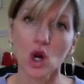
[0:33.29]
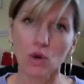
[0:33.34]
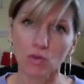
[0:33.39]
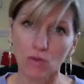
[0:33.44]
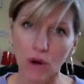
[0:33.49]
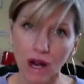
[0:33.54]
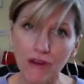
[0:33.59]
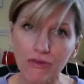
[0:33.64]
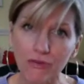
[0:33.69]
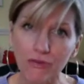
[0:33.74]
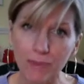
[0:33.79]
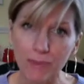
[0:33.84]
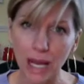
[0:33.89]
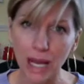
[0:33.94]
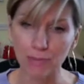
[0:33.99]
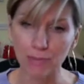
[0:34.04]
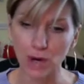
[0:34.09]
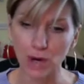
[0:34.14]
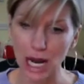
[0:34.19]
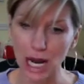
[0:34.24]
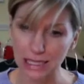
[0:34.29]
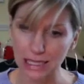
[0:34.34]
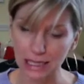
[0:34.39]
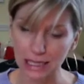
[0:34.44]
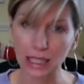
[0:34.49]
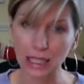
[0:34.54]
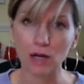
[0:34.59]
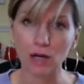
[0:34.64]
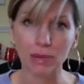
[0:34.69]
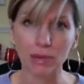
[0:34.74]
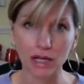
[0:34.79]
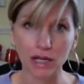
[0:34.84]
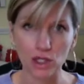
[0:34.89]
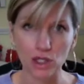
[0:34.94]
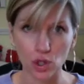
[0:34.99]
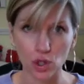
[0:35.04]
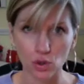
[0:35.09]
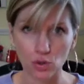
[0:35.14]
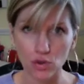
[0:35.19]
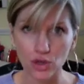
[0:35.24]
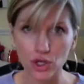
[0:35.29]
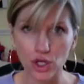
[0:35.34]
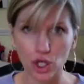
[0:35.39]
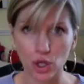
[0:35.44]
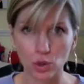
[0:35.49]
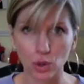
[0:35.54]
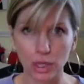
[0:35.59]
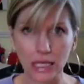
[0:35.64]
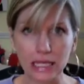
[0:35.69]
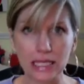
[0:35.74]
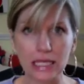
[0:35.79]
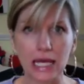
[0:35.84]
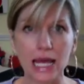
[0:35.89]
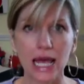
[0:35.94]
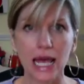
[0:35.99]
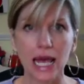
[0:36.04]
Rough paper has a little bit of tooth to it,